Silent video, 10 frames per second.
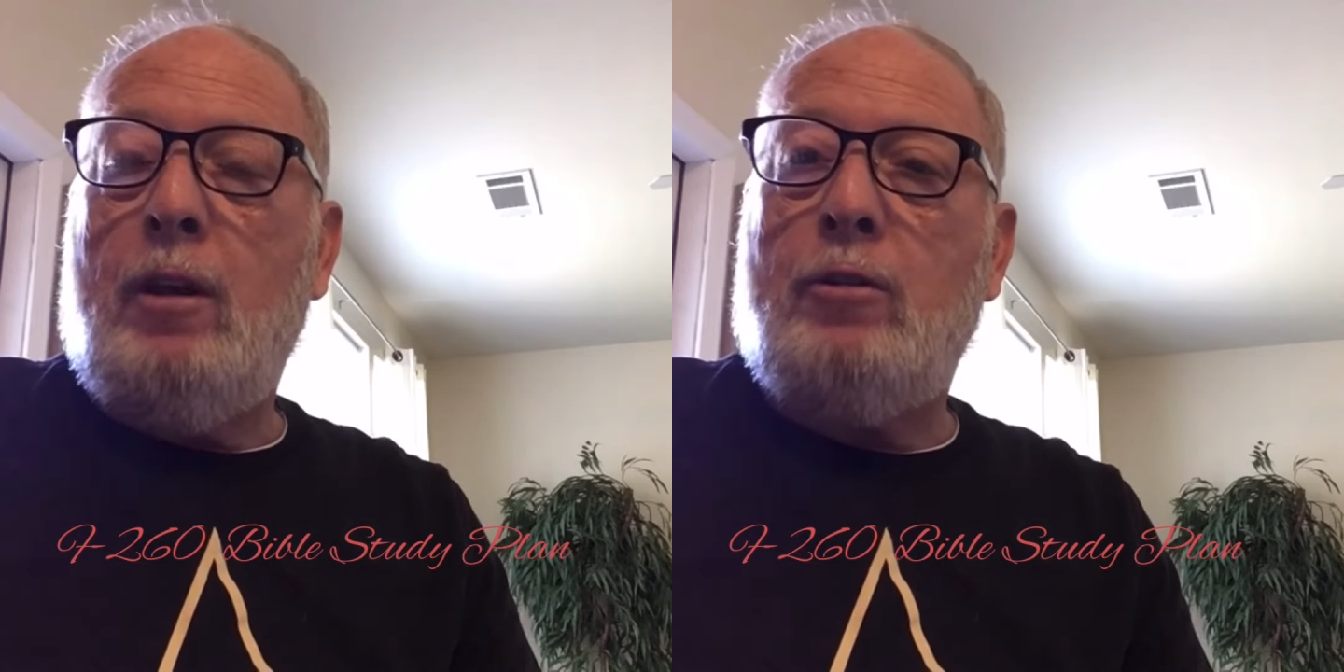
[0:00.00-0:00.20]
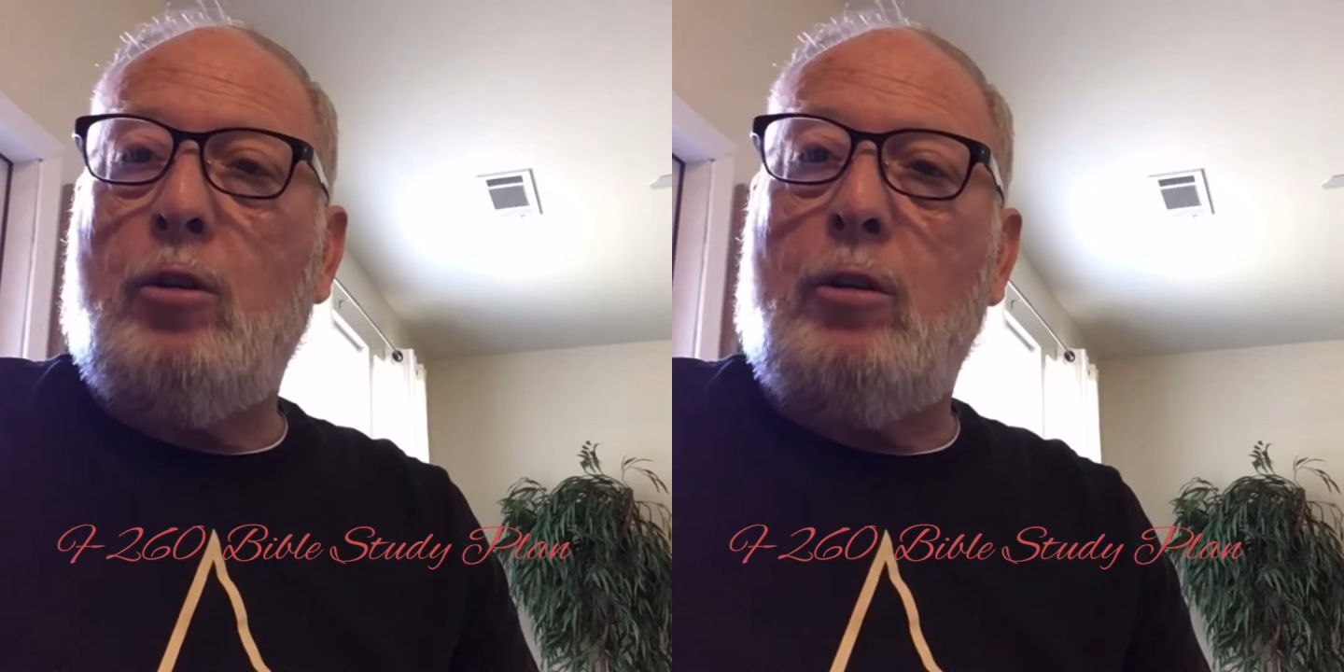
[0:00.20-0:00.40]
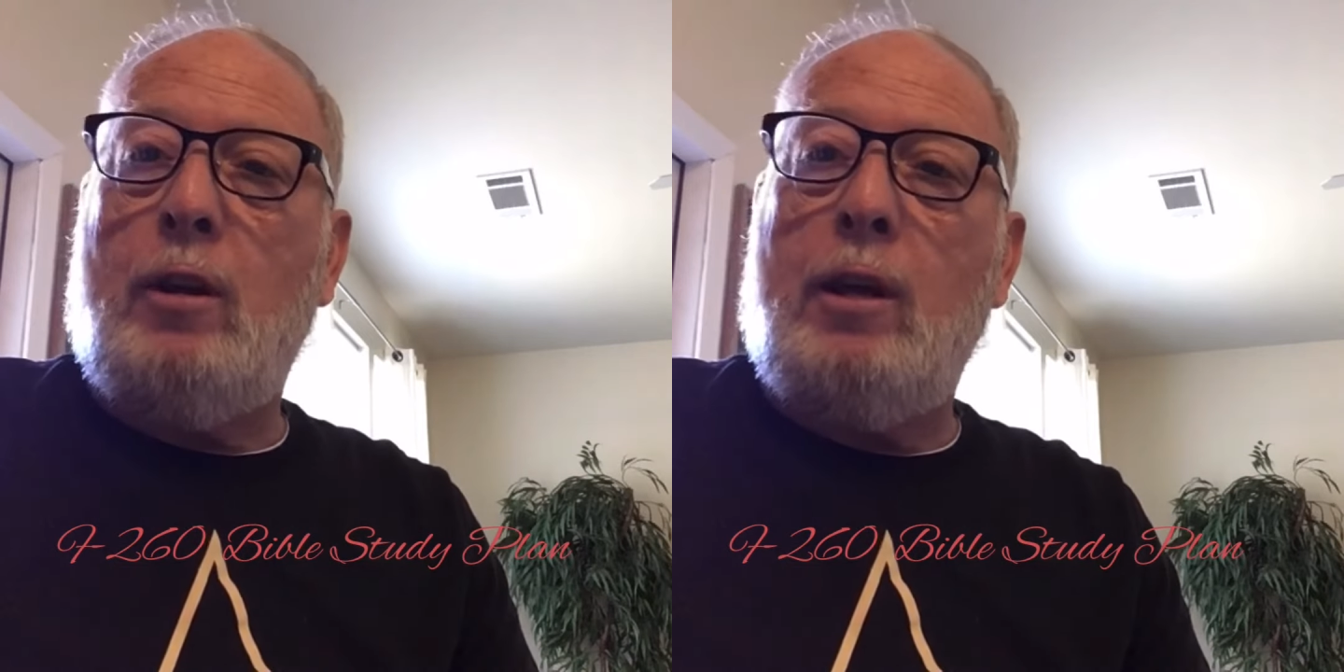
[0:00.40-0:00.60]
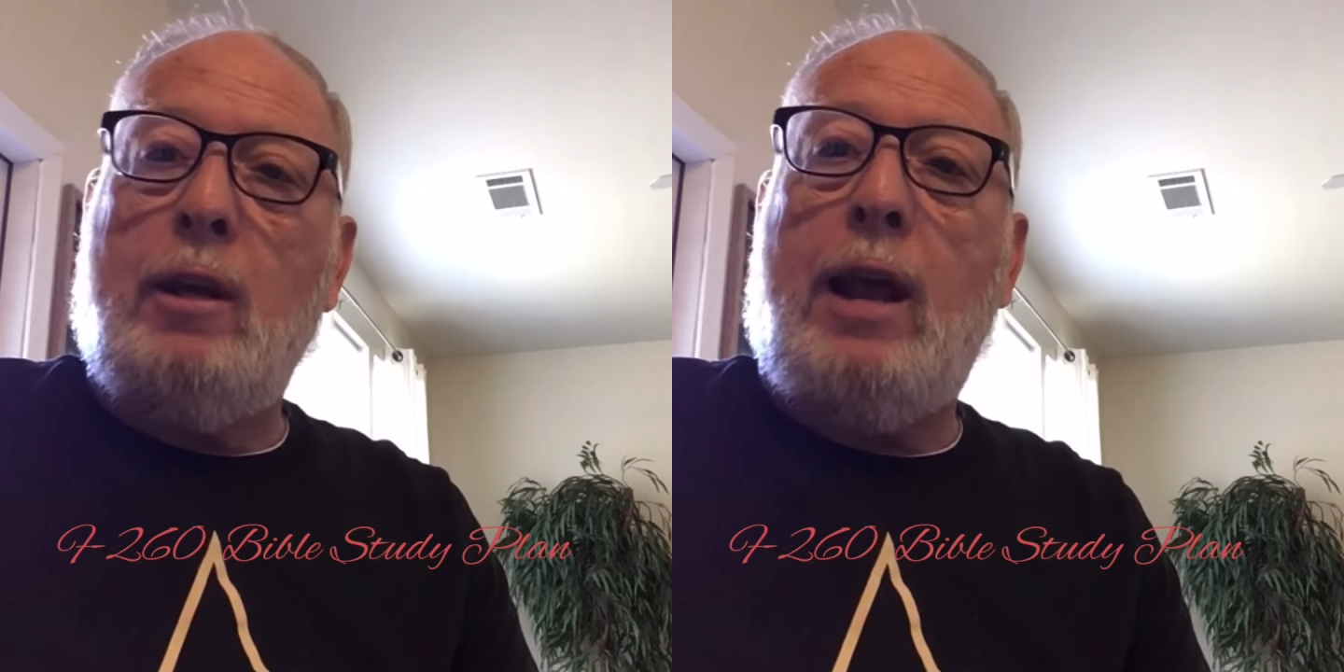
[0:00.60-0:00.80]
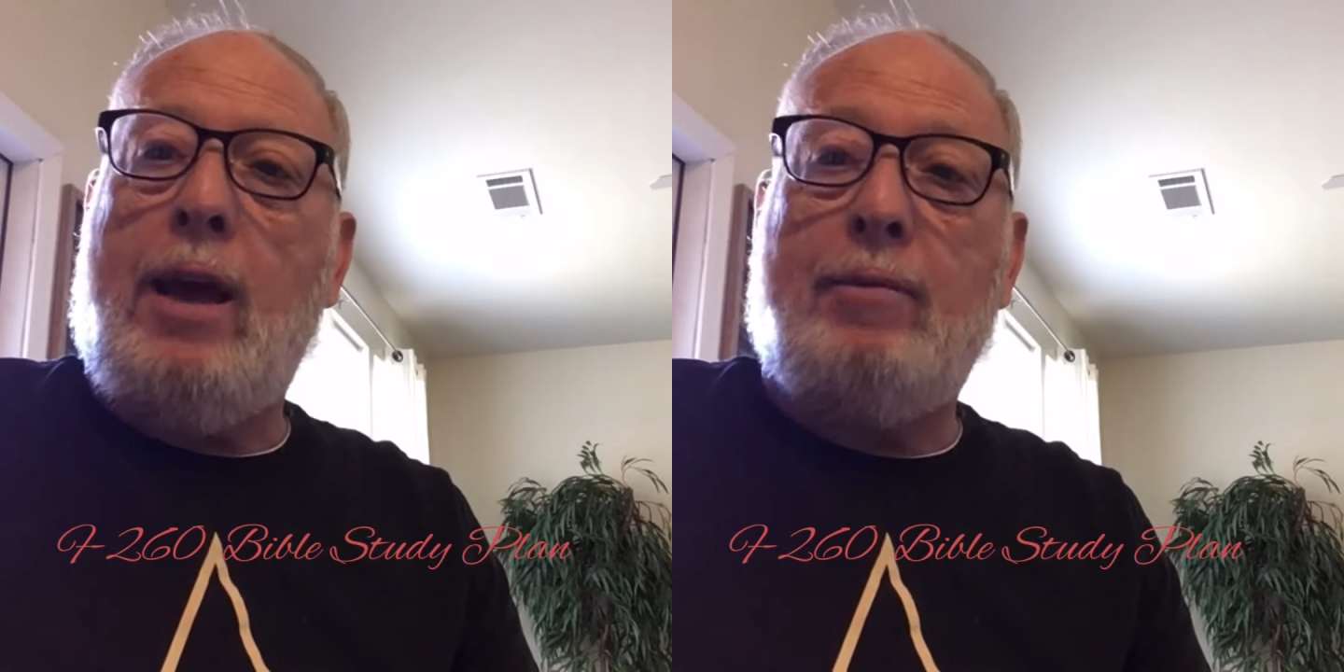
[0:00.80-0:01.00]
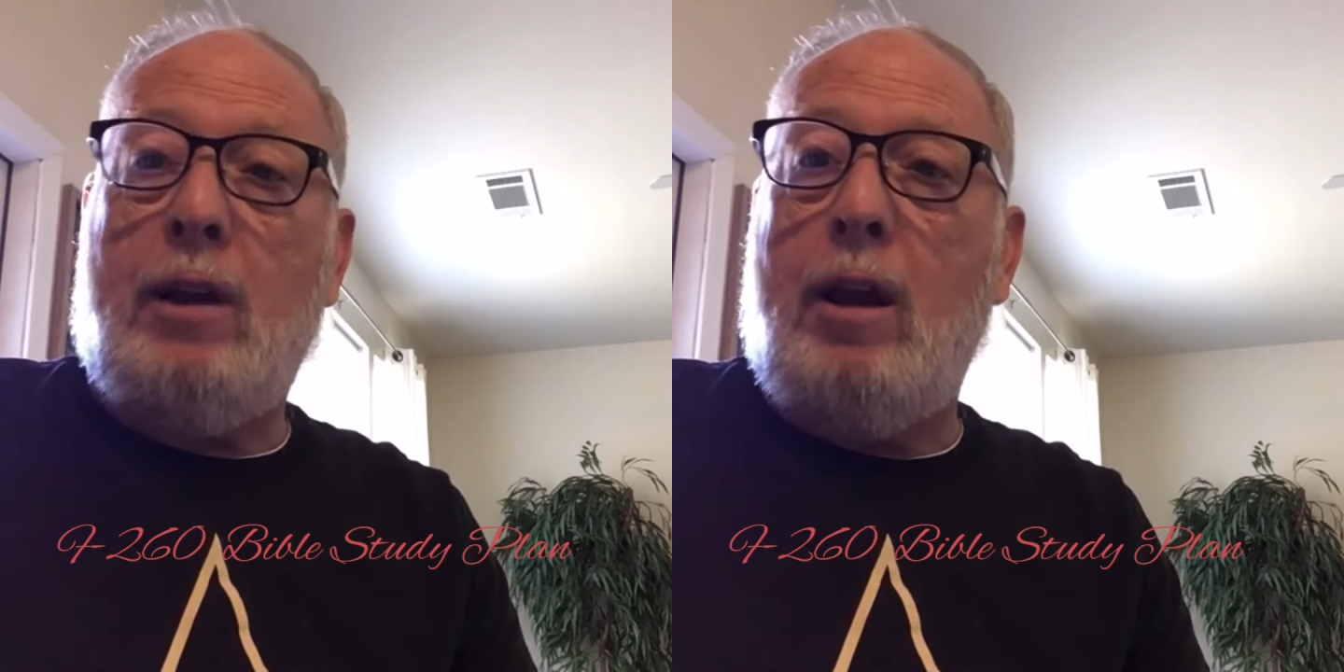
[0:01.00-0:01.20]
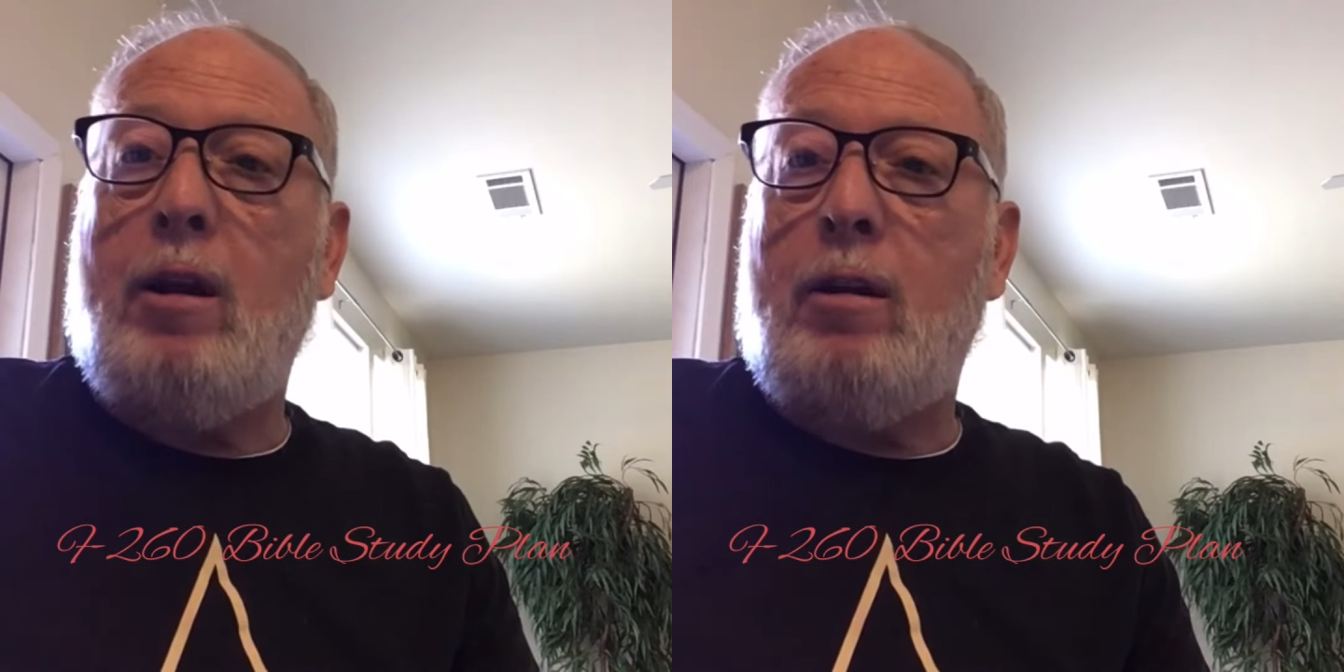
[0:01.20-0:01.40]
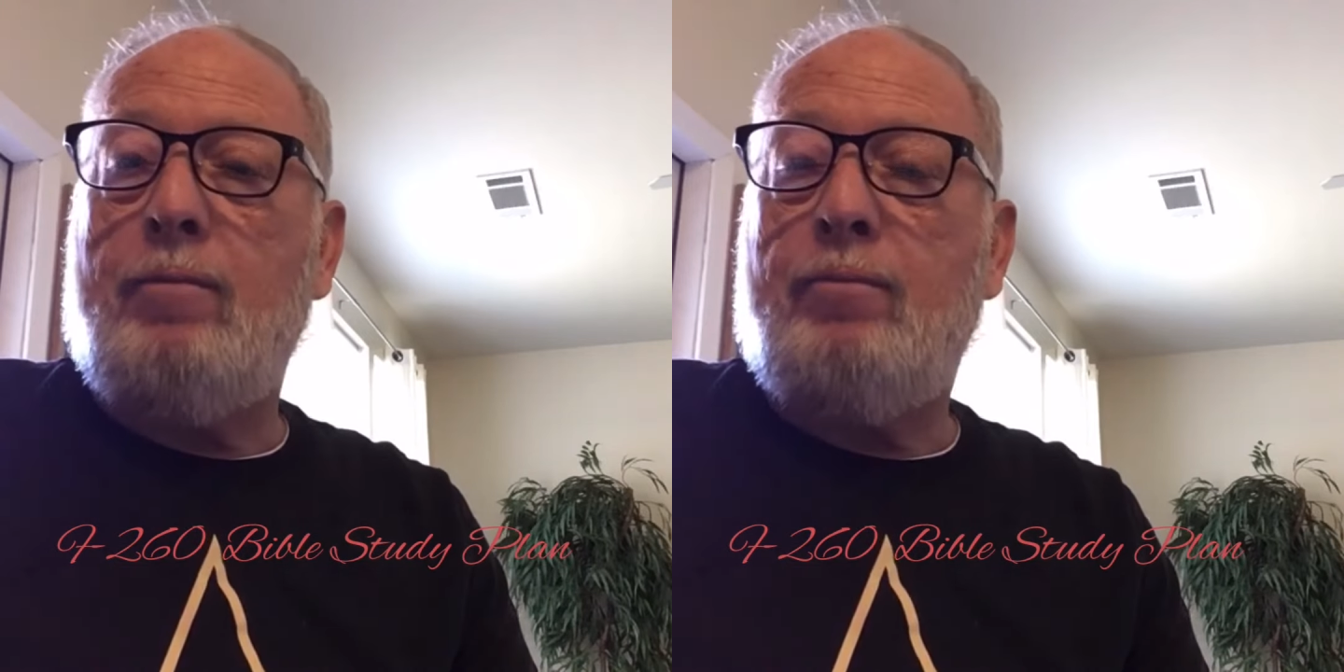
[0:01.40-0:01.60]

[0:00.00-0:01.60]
so that he can have an heir.